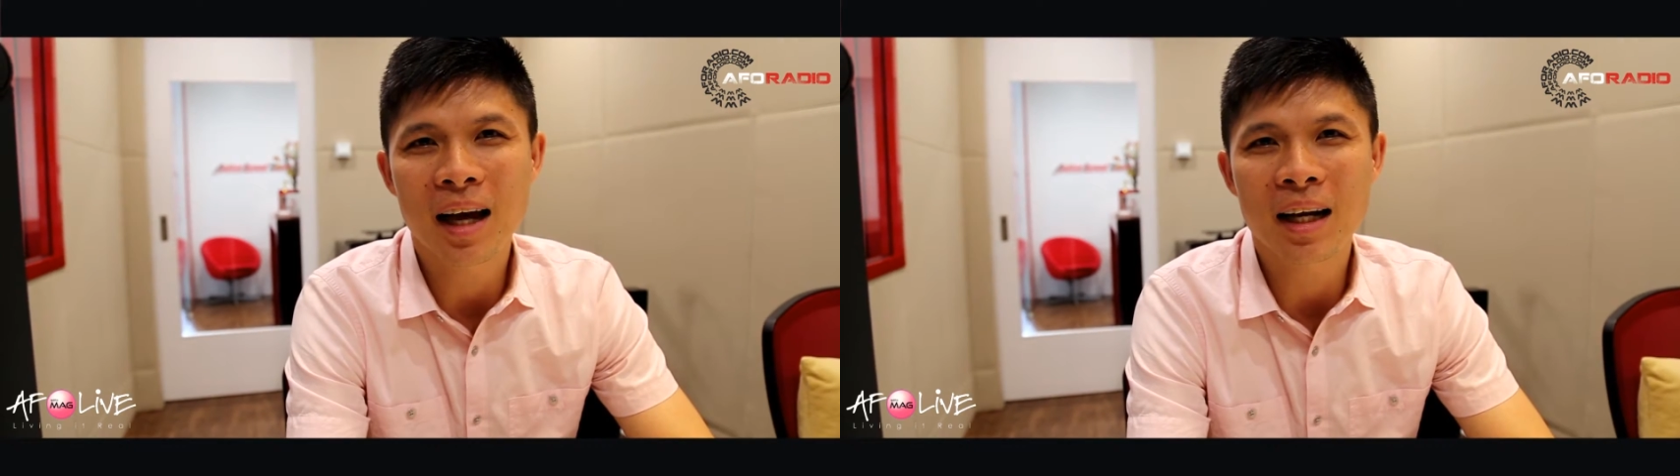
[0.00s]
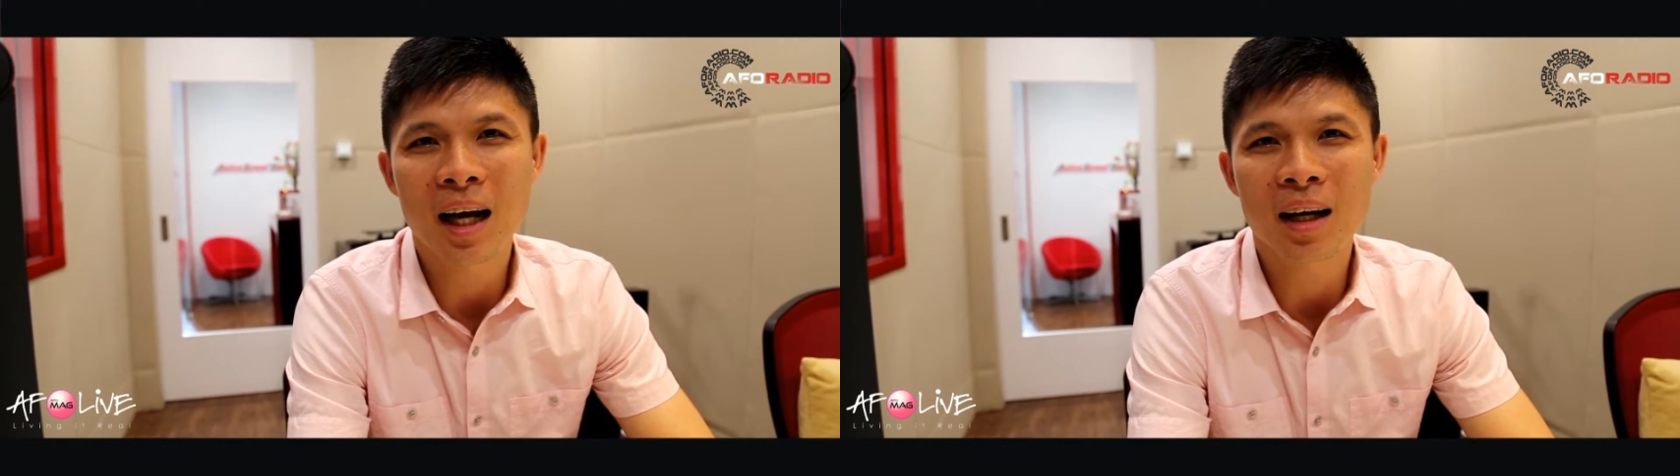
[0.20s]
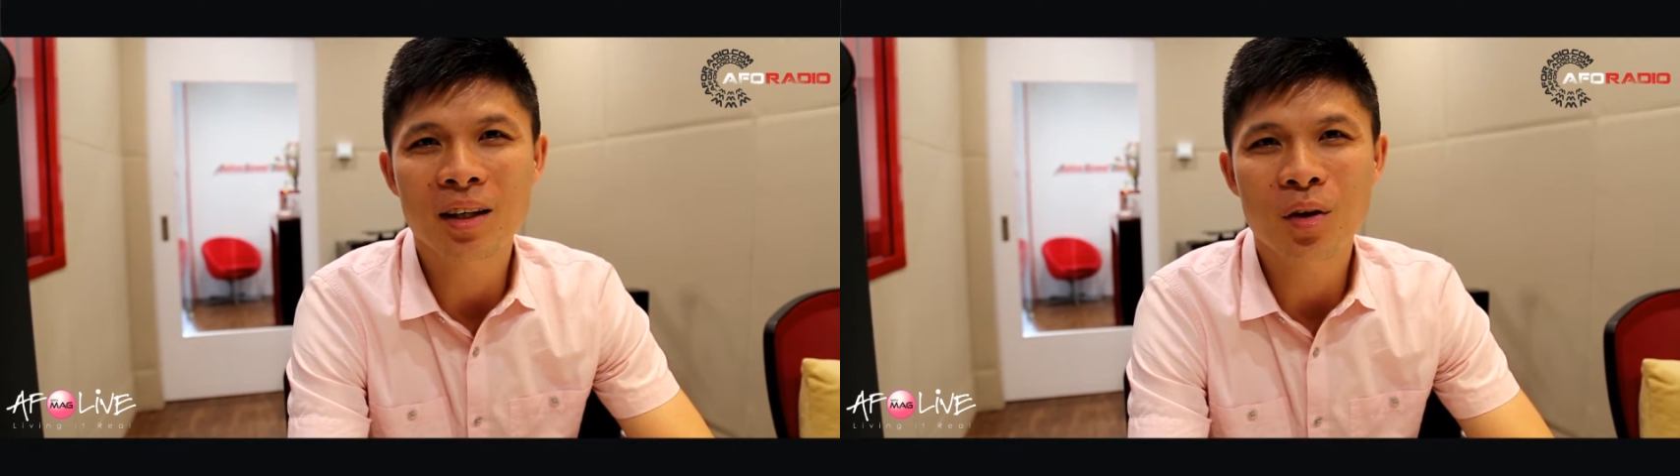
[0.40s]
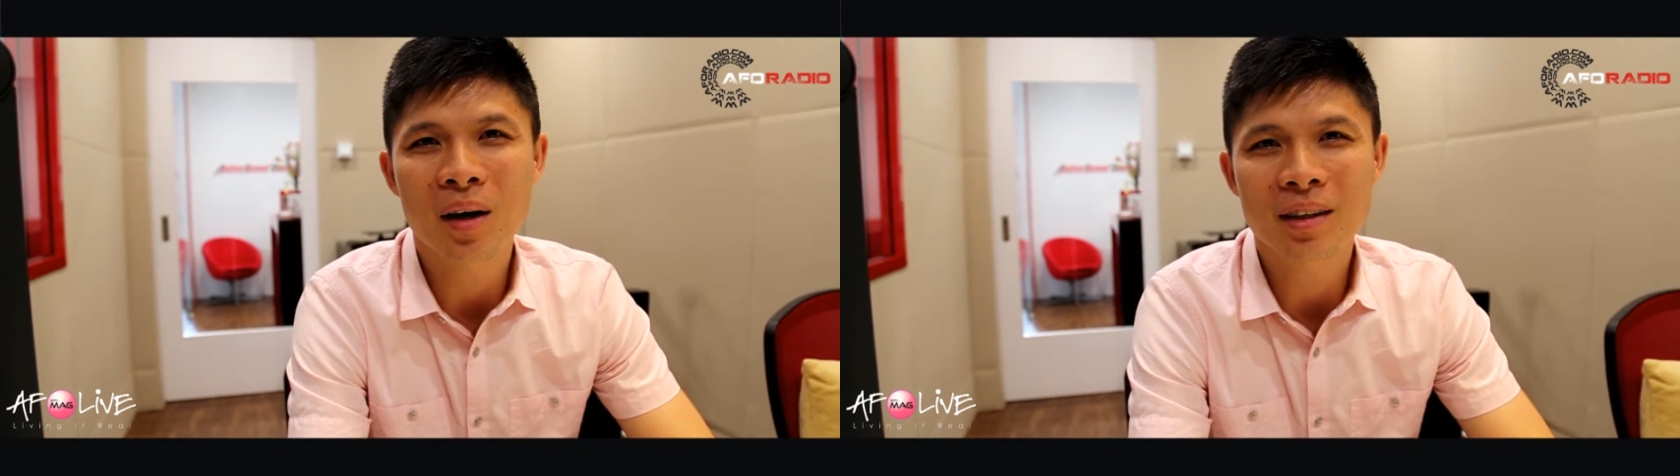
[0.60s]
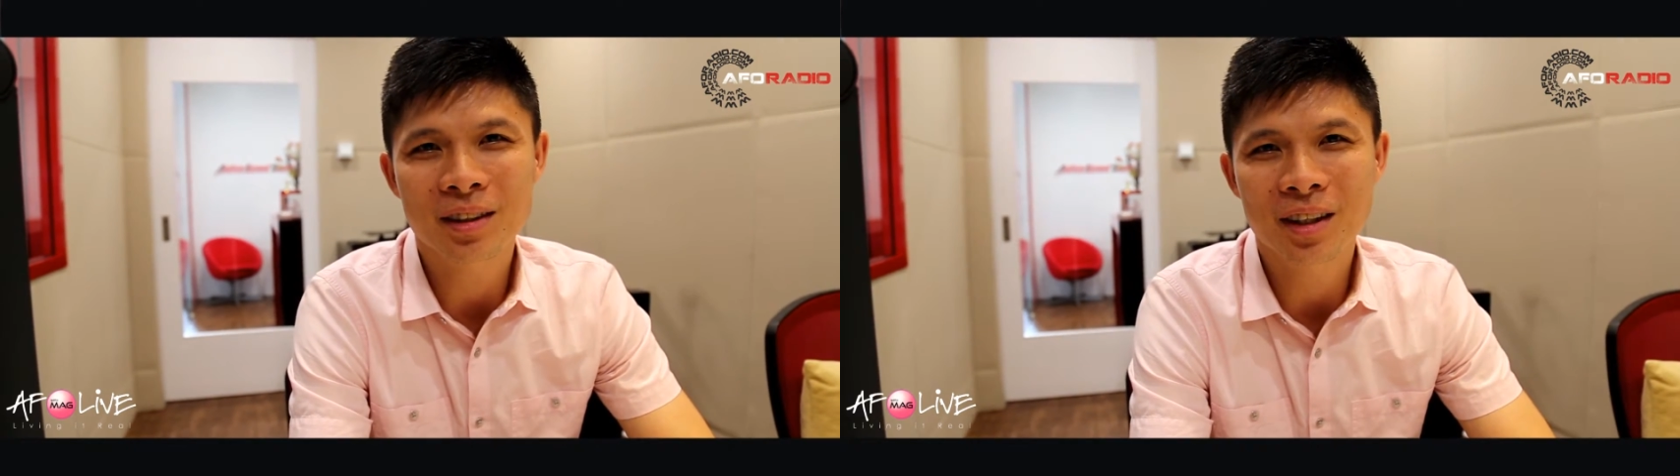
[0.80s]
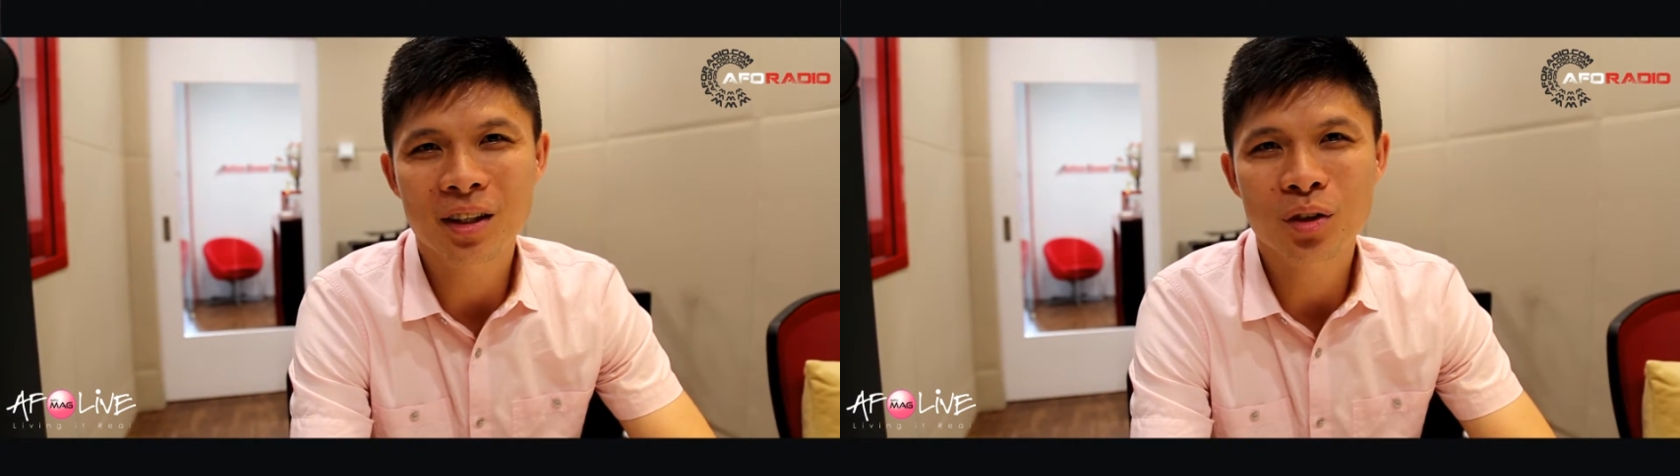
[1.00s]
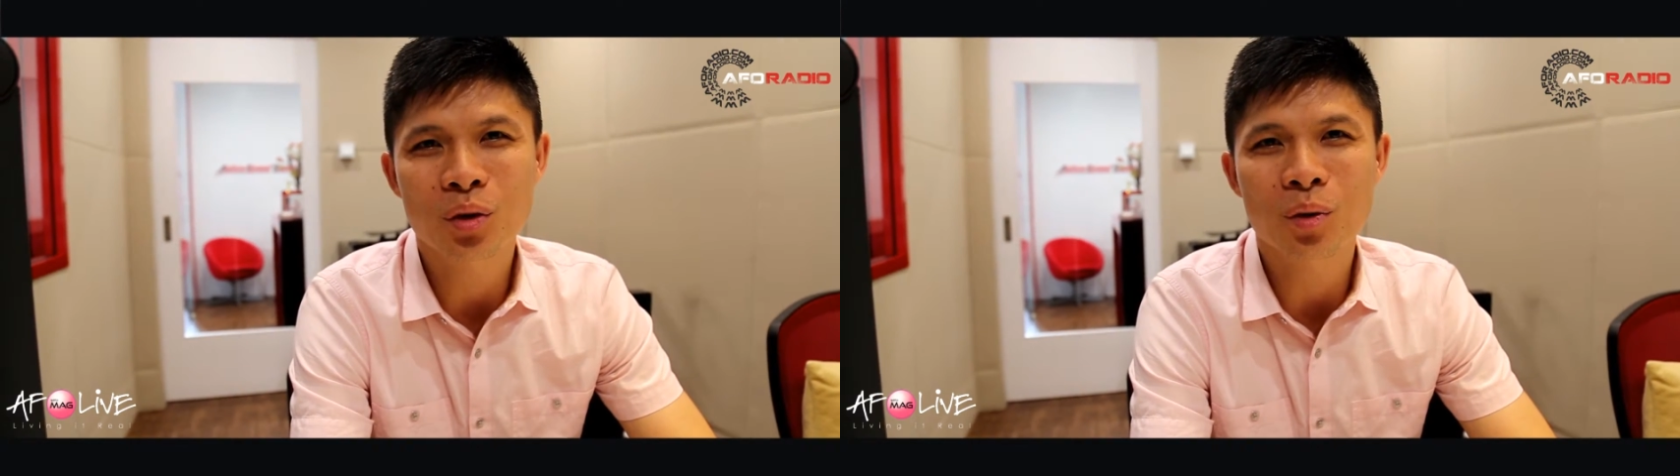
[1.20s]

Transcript: and you are listening